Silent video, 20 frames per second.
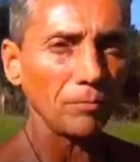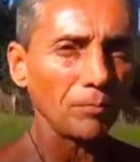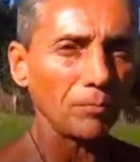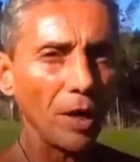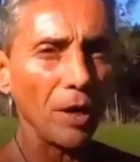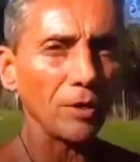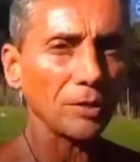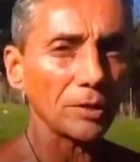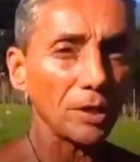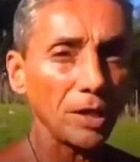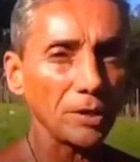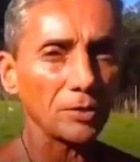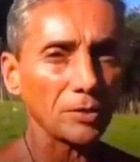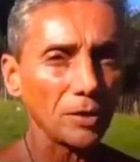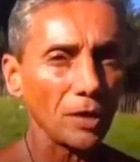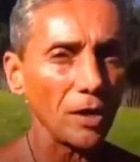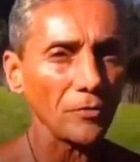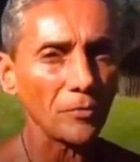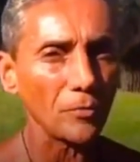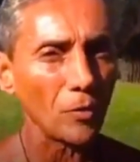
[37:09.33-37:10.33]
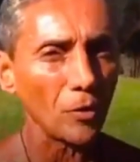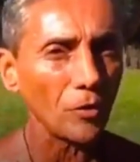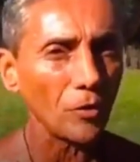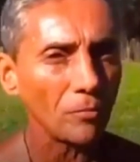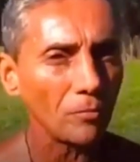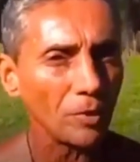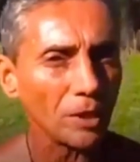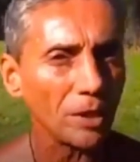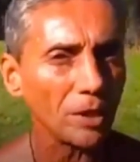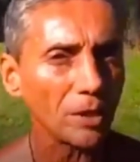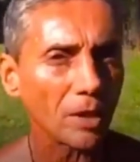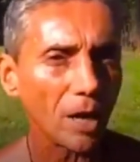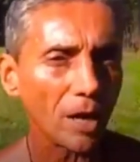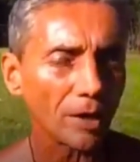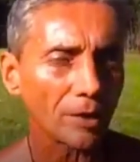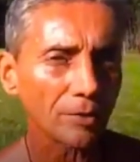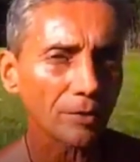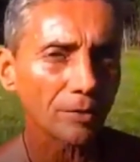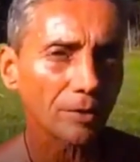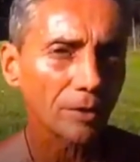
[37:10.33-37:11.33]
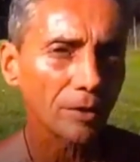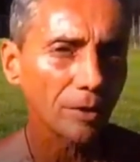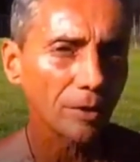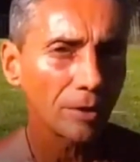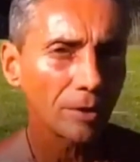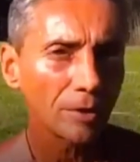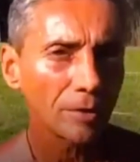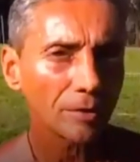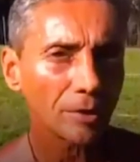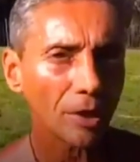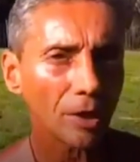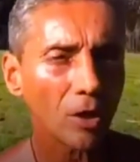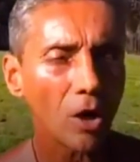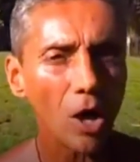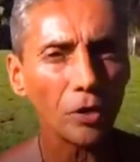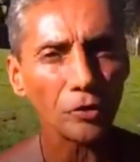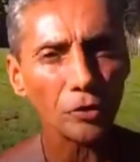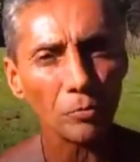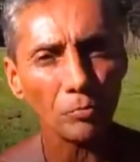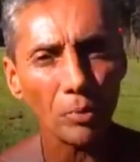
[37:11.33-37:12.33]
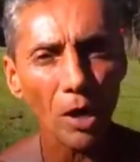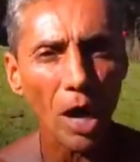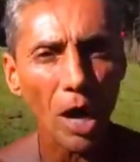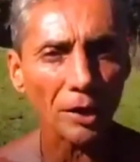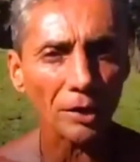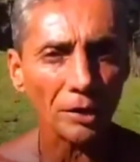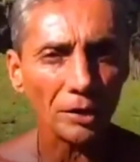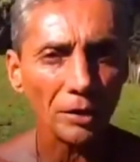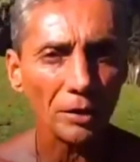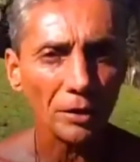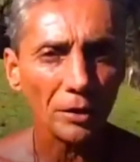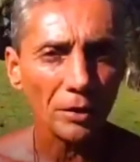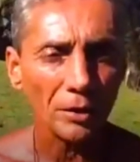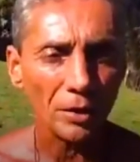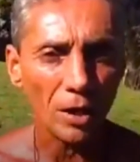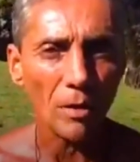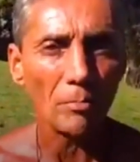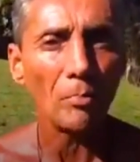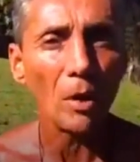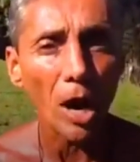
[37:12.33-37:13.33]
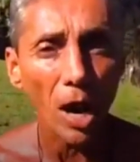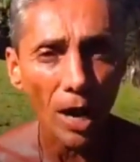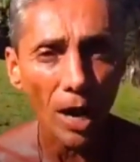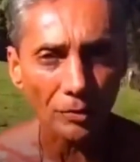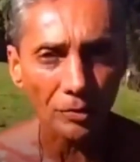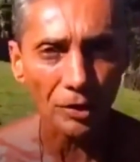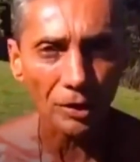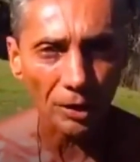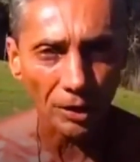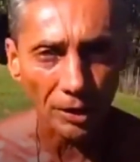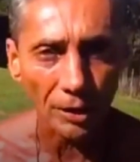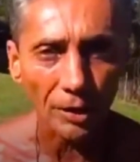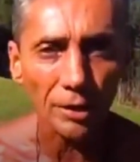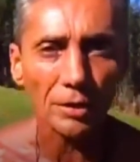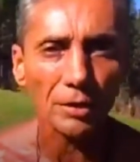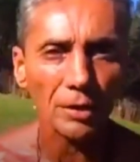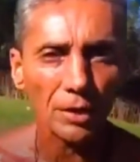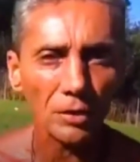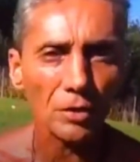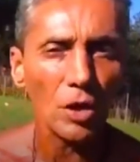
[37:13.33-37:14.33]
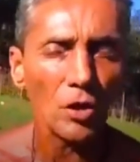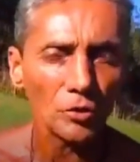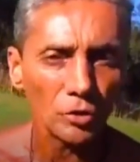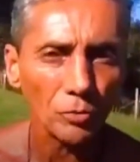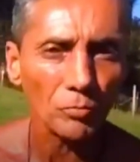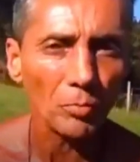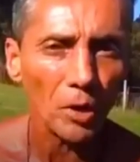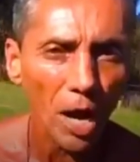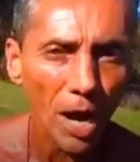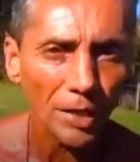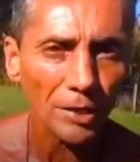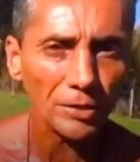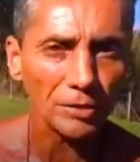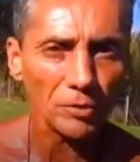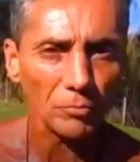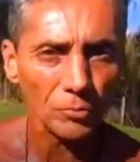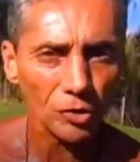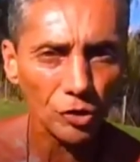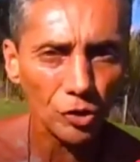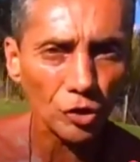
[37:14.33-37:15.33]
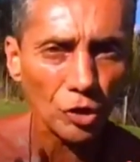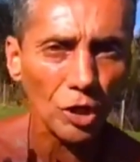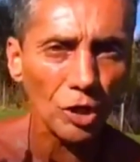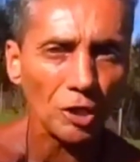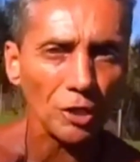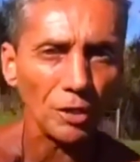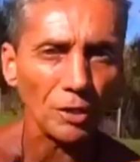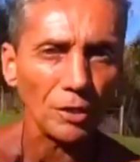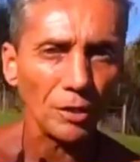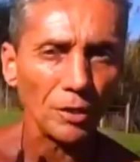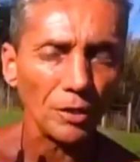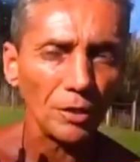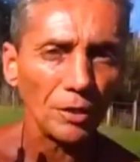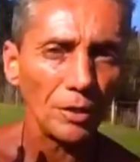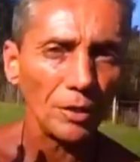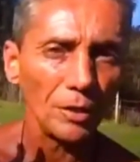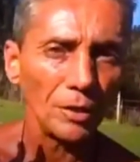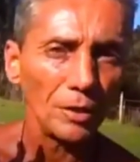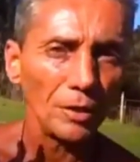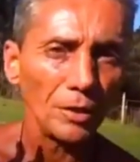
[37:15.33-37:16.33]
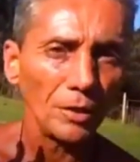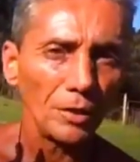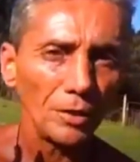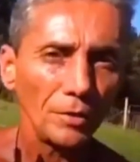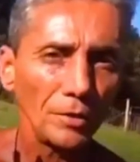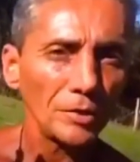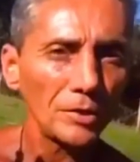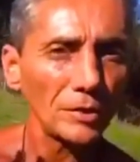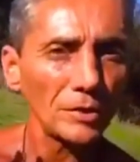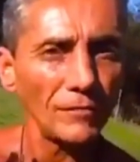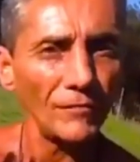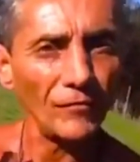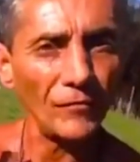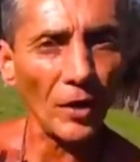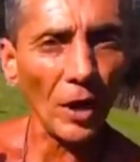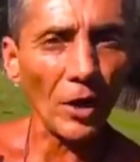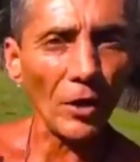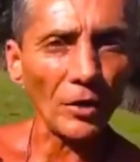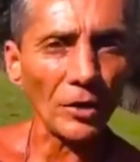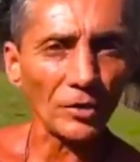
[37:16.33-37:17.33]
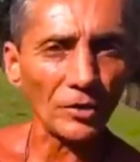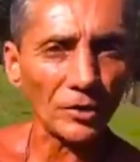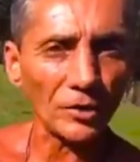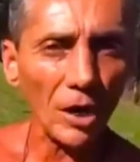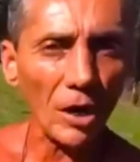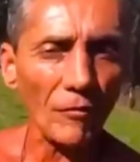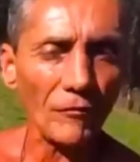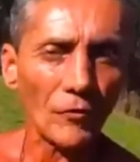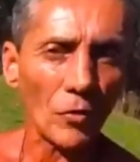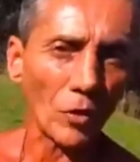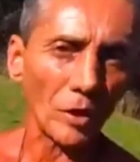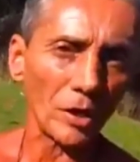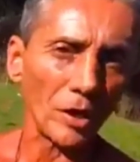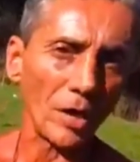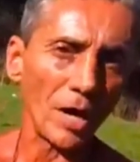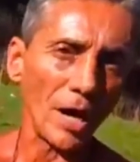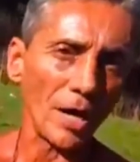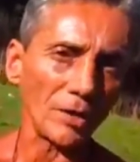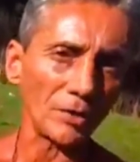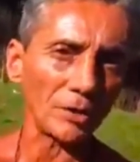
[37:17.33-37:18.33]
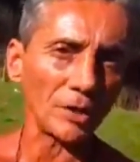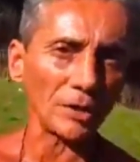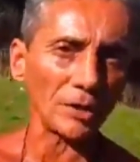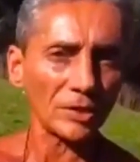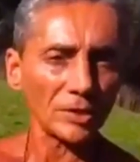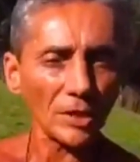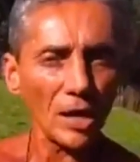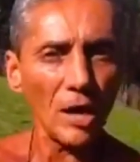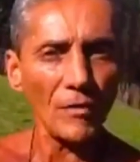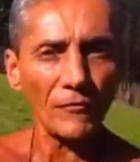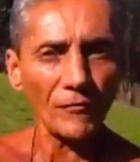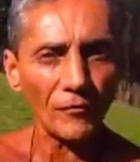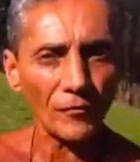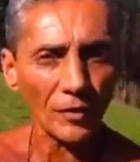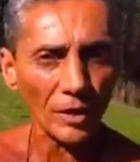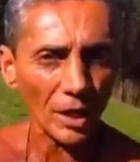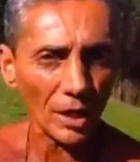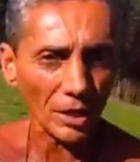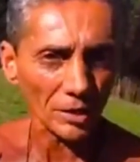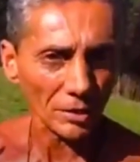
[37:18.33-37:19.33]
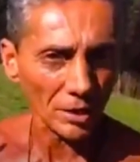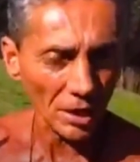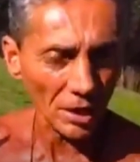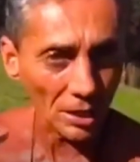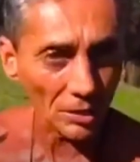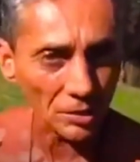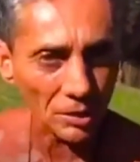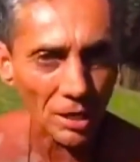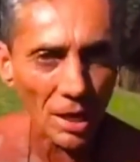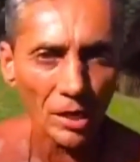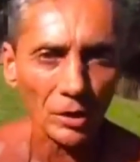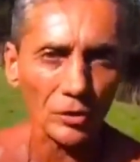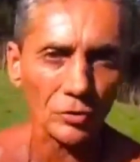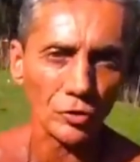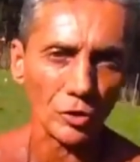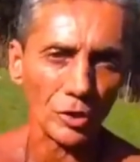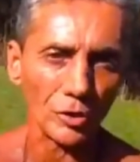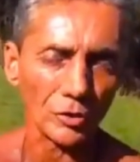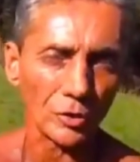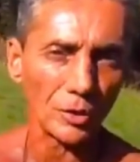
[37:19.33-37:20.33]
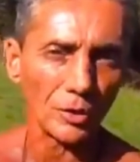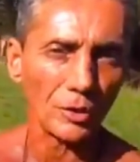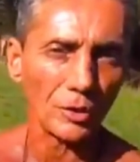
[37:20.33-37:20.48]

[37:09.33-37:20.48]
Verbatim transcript: Parasites are nothing more than being nice. It's like calling your body a body. And no, your body's a machine. This is a very self-organizing, self-intelligent